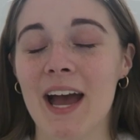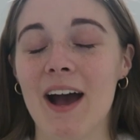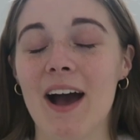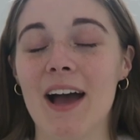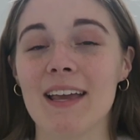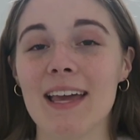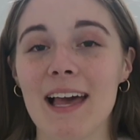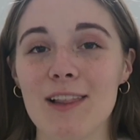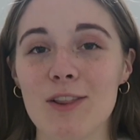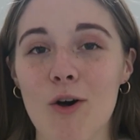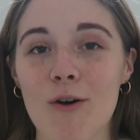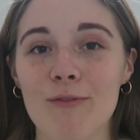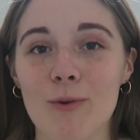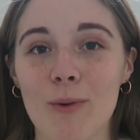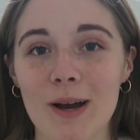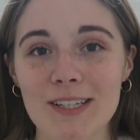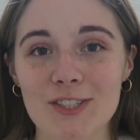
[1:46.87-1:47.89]
I get a lot
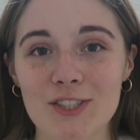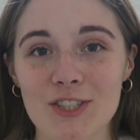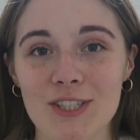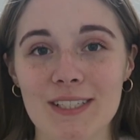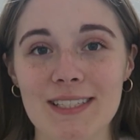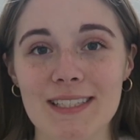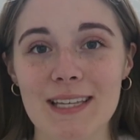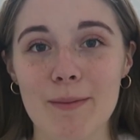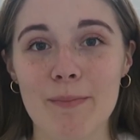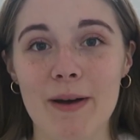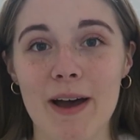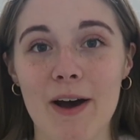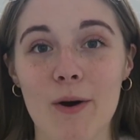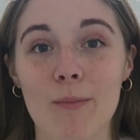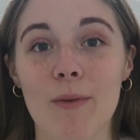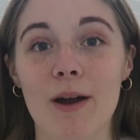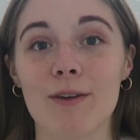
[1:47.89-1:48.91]
of questions
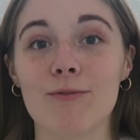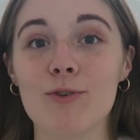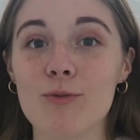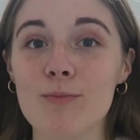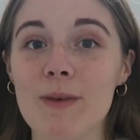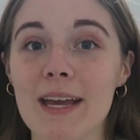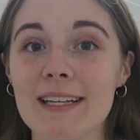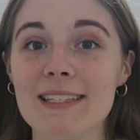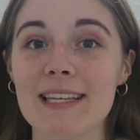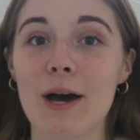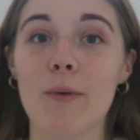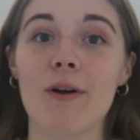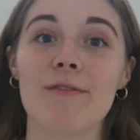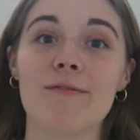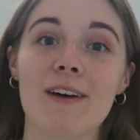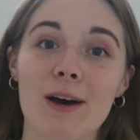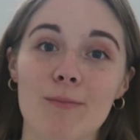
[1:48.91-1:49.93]
about my roommates, how
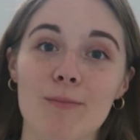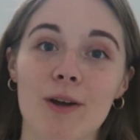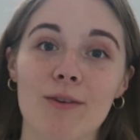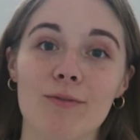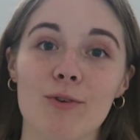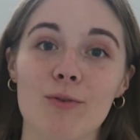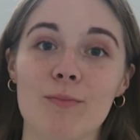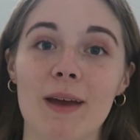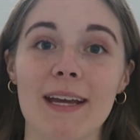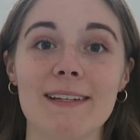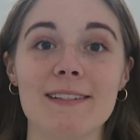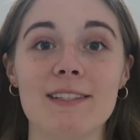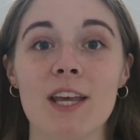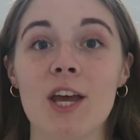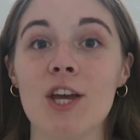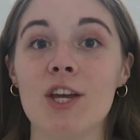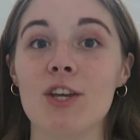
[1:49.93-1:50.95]
I found my
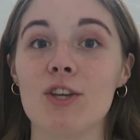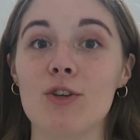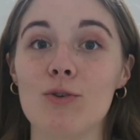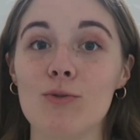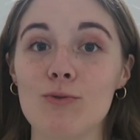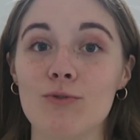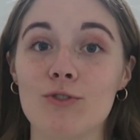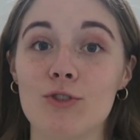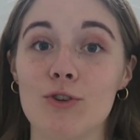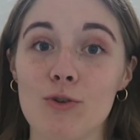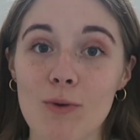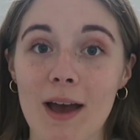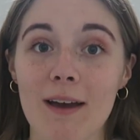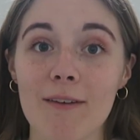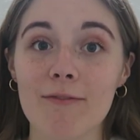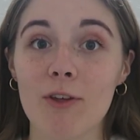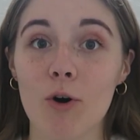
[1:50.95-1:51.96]
roommates. You do
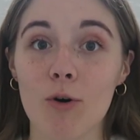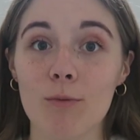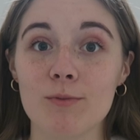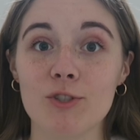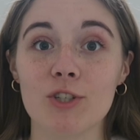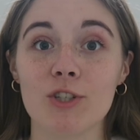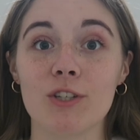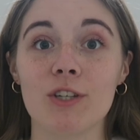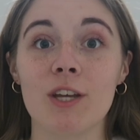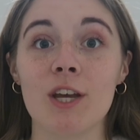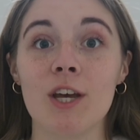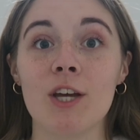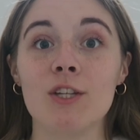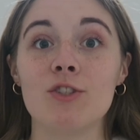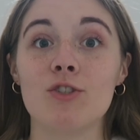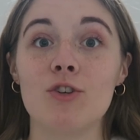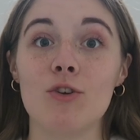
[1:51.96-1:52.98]
have the option
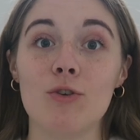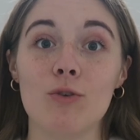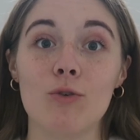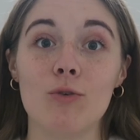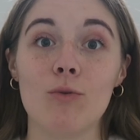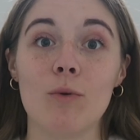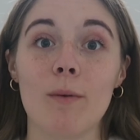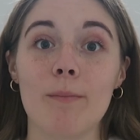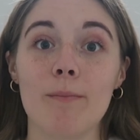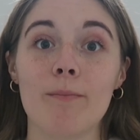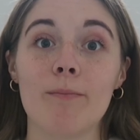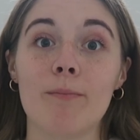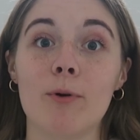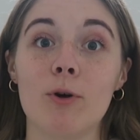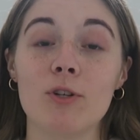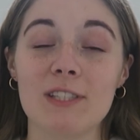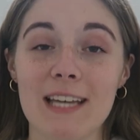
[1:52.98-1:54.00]
to
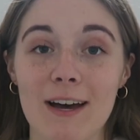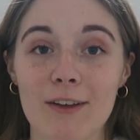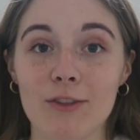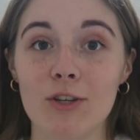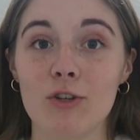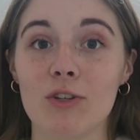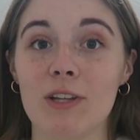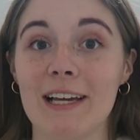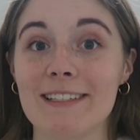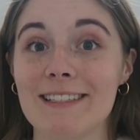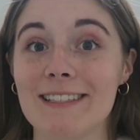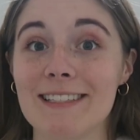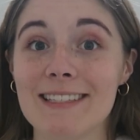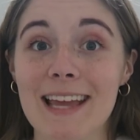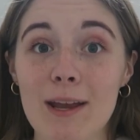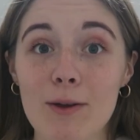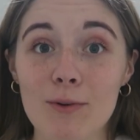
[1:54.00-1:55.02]
put down that you'd like to
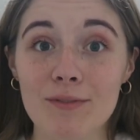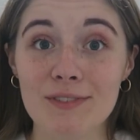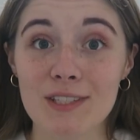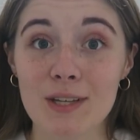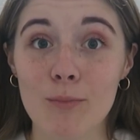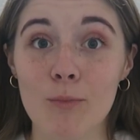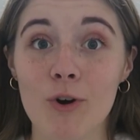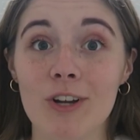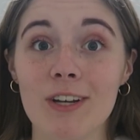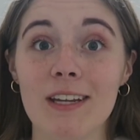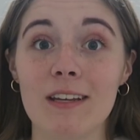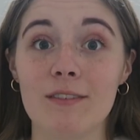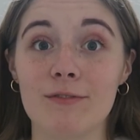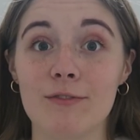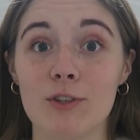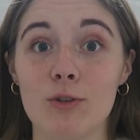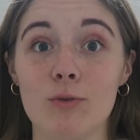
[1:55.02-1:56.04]
stay with someone
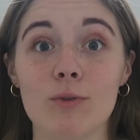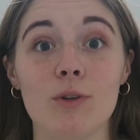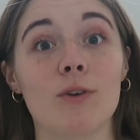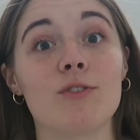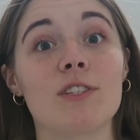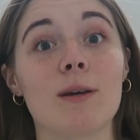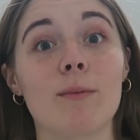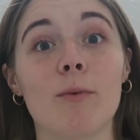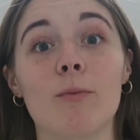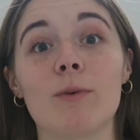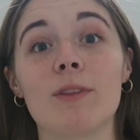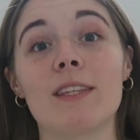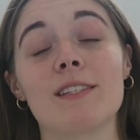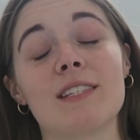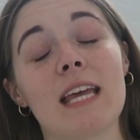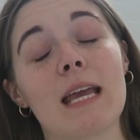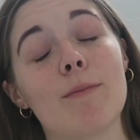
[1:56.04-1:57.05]
if you know someone with
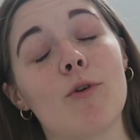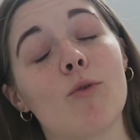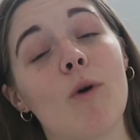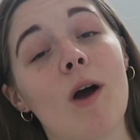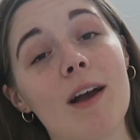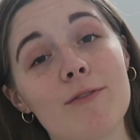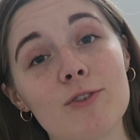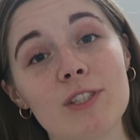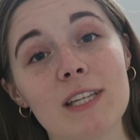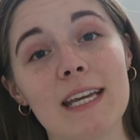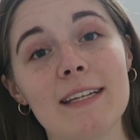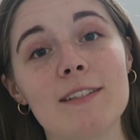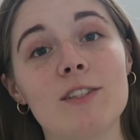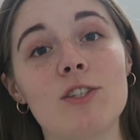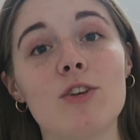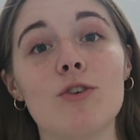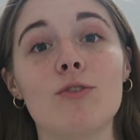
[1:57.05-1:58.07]
the same arrival date
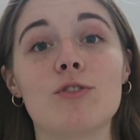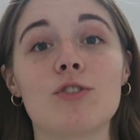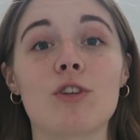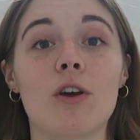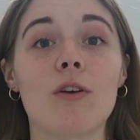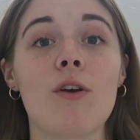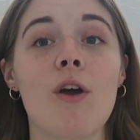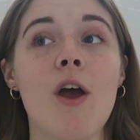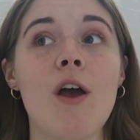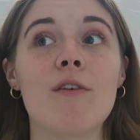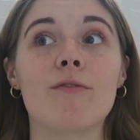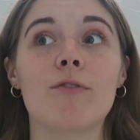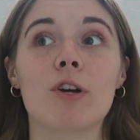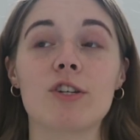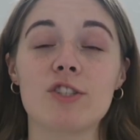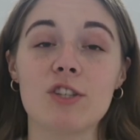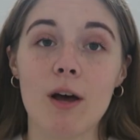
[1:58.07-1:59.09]
as you. So
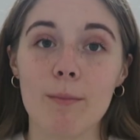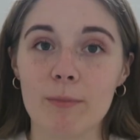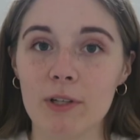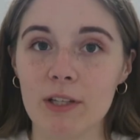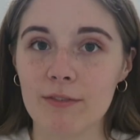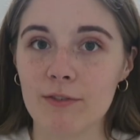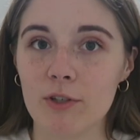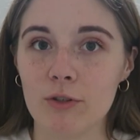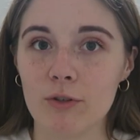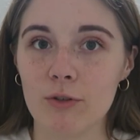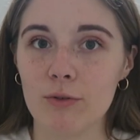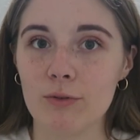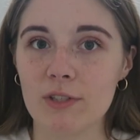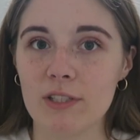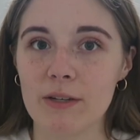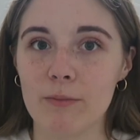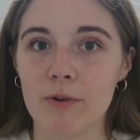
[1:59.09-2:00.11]
for example, if you
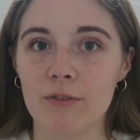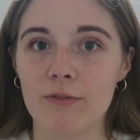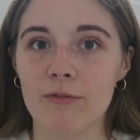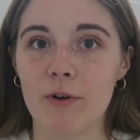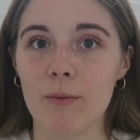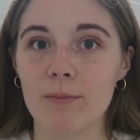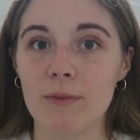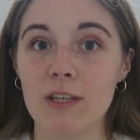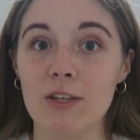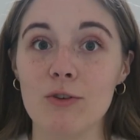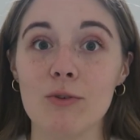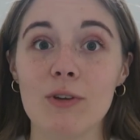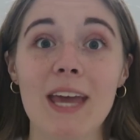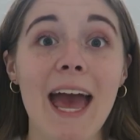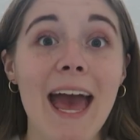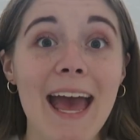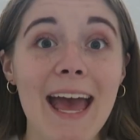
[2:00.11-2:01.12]
knew someone from the
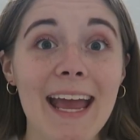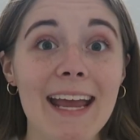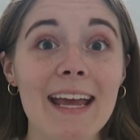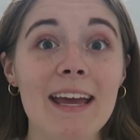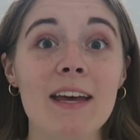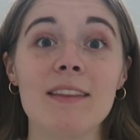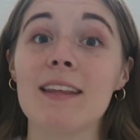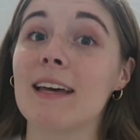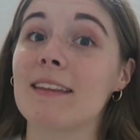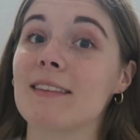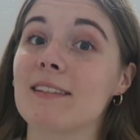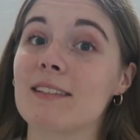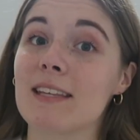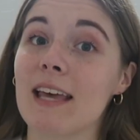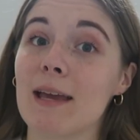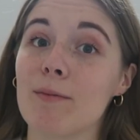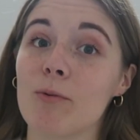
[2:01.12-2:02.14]
UK that had the
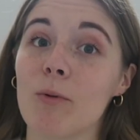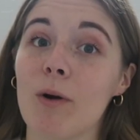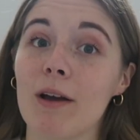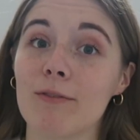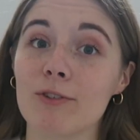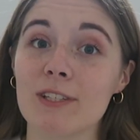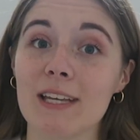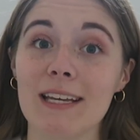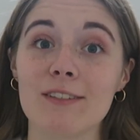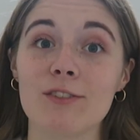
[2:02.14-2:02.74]
same arrival date